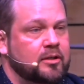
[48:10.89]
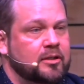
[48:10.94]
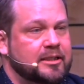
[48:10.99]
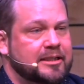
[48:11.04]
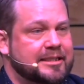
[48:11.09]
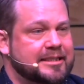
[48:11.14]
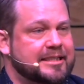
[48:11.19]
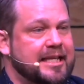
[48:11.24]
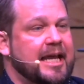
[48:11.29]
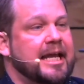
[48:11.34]

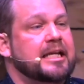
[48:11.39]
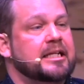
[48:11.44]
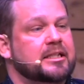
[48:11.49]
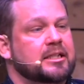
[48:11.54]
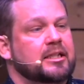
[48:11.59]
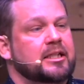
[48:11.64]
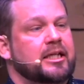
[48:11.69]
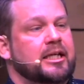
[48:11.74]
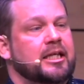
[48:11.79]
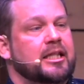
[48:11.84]

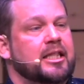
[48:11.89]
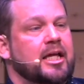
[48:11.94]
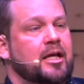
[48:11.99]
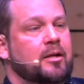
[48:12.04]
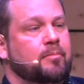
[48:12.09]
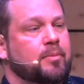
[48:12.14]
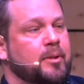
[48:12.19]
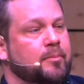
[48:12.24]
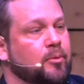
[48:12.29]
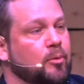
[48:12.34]
saintly, then
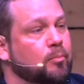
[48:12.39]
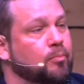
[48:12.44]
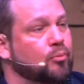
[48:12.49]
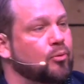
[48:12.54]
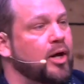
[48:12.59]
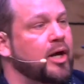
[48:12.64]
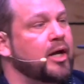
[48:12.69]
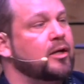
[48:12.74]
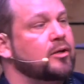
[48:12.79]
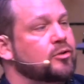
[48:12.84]
people
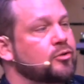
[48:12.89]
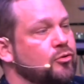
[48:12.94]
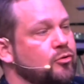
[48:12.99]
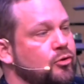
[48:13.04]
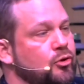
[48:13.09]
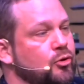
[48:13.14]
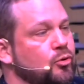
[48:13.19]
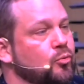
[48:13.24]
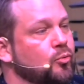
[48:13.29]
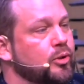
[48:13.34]
praying to
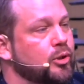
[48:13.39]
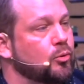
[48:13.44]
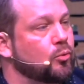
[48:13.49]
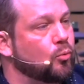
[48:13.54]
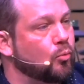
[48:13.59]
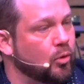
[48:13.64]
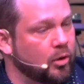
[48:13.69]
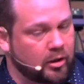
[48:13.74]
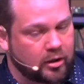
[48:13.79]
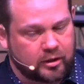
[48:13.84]
you will
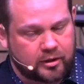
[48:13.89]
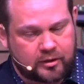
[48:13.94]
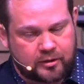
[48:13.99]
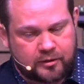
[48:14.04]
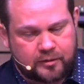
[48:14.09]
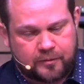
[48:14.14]
work.